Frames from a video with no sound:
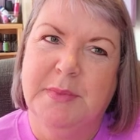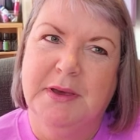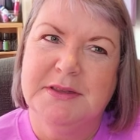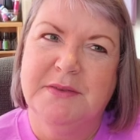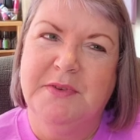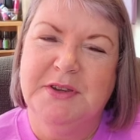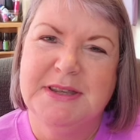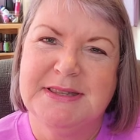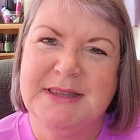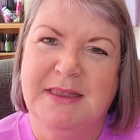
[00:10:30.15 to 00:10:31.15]
because if you
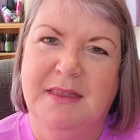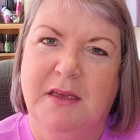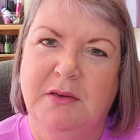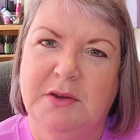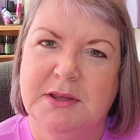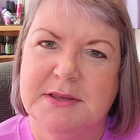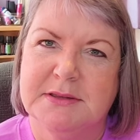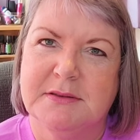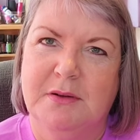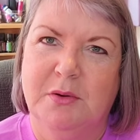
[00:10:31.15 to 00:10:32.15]
just sit there, you
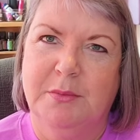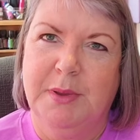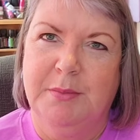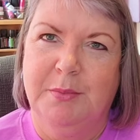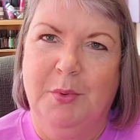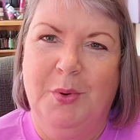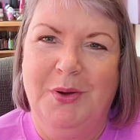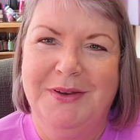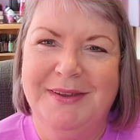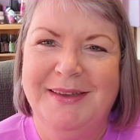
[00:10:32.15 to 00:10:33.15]
just look a bit
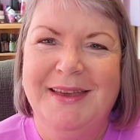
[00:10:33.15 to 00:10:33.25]
bored.